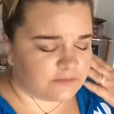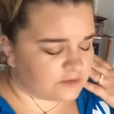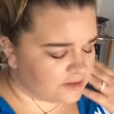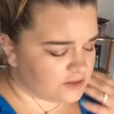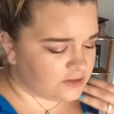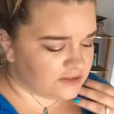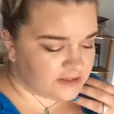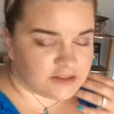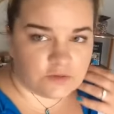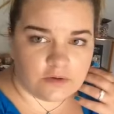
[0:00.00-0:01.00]
I'm really starting to
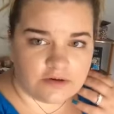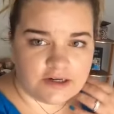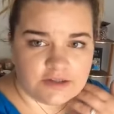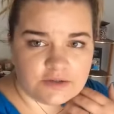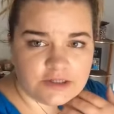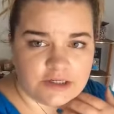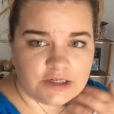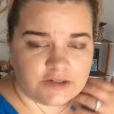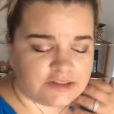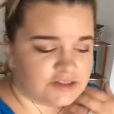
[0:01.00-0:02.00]
get sore right through
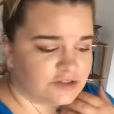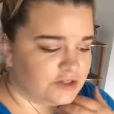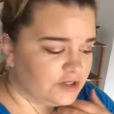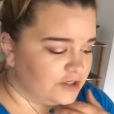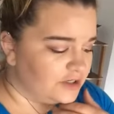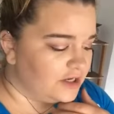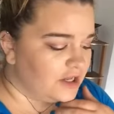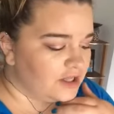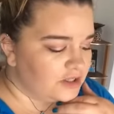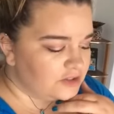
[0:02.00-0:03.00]
here, really starting to hurt.
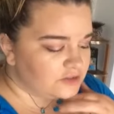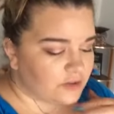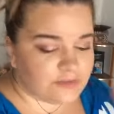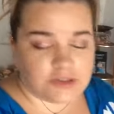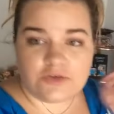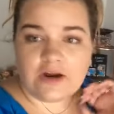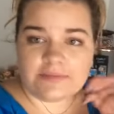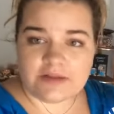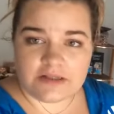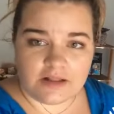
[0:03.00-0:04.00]
So I'm just going to
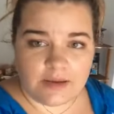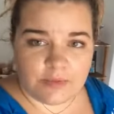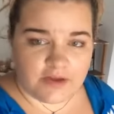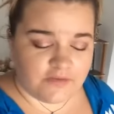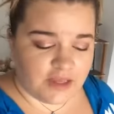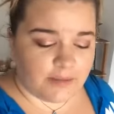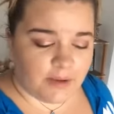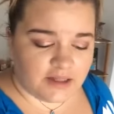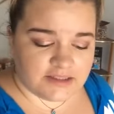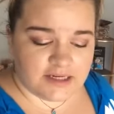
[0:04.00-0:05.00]
wrap this all up with everything I
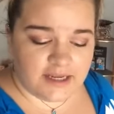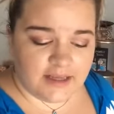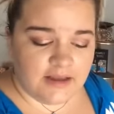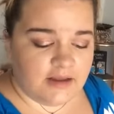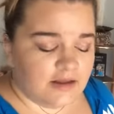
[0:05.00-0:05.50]
bought today.